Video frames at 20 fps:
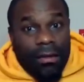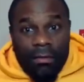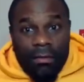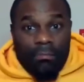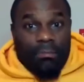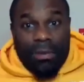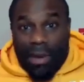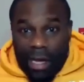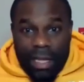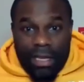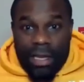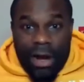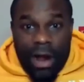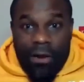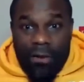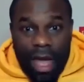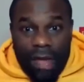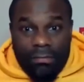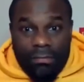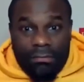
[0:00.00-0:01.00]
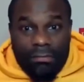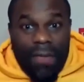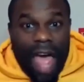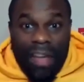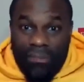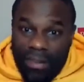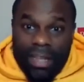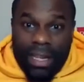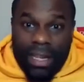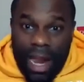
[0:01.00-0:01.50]
But you know what? I
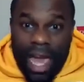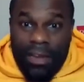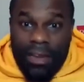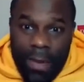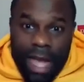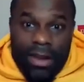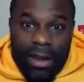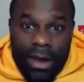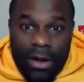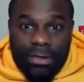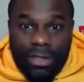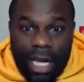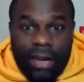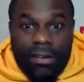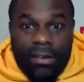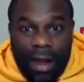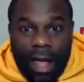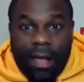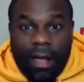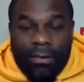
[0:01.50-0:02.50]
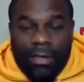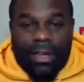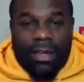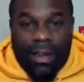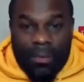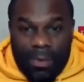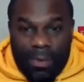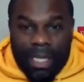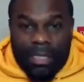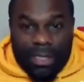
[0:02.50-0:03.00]
really like my nose hair now. And you're going
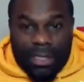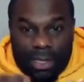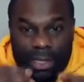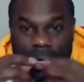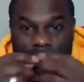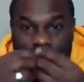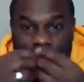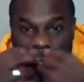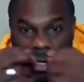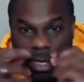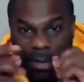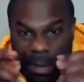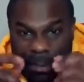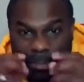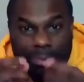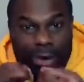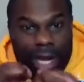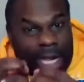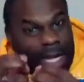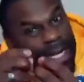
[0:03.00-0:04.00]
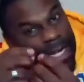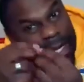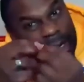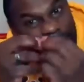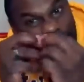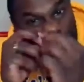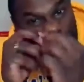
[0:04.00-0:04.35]
to be at the show. You're going to be braiding it up. Like,